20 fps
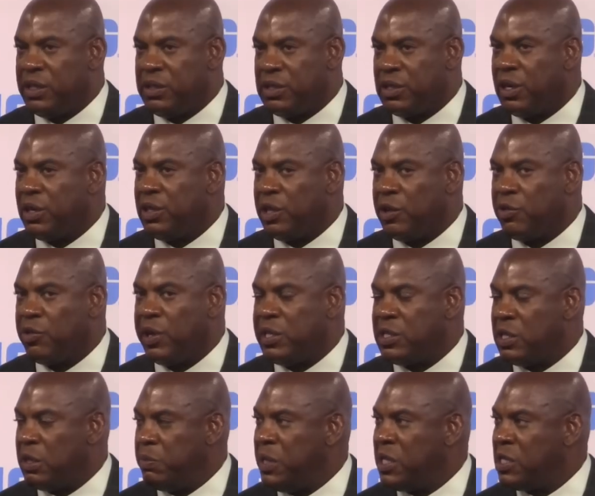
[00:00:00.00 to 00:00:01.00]
certainly create
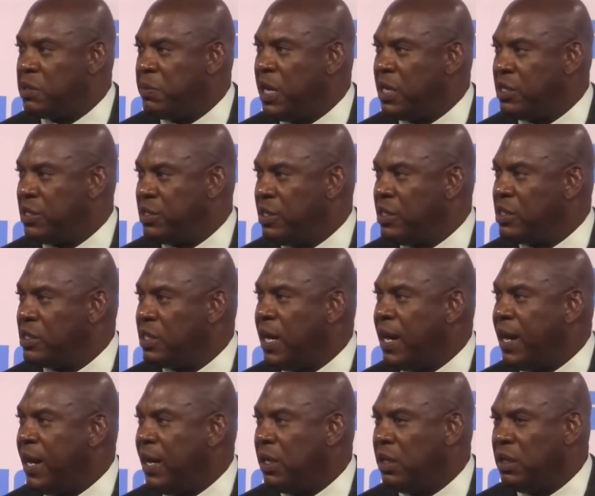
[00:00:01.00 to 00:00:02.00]
some mismatches
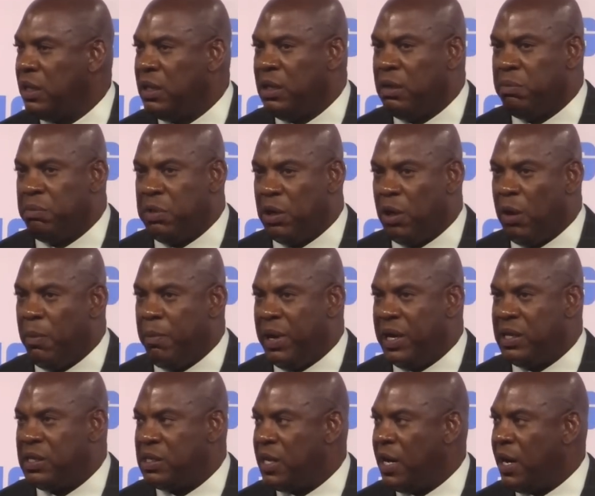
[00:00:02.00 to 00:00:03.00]
inside, but on
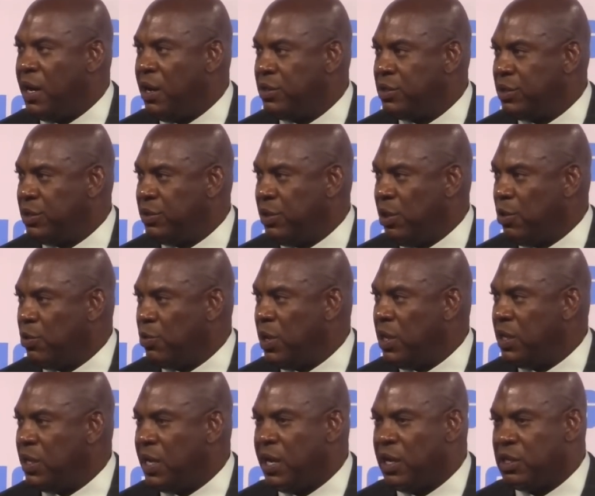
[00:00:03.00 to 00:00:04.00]
base downs, on, on
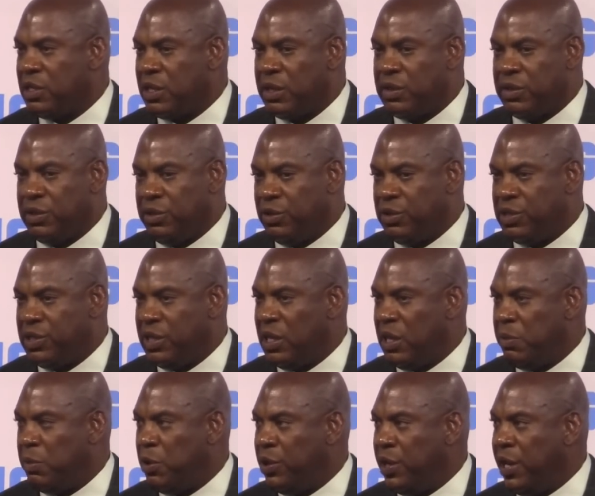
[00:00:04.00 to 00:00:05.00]
run downs, uh, you'll see
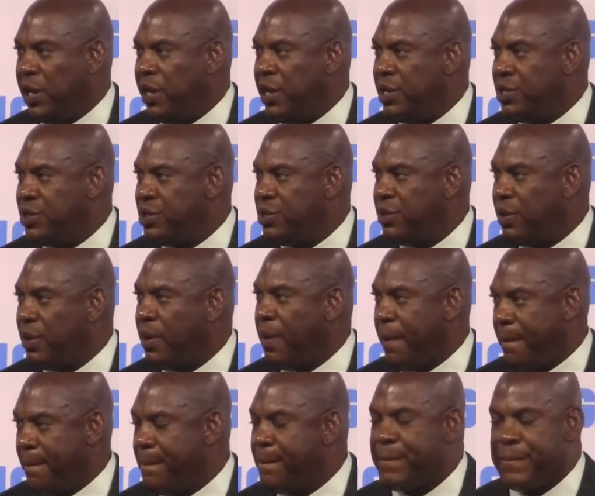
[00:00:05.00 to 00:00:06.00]
him on the edge
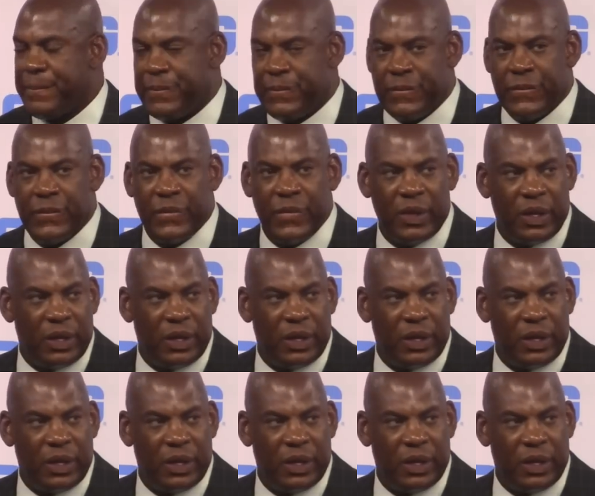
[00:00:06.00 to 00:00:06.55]
the quarterback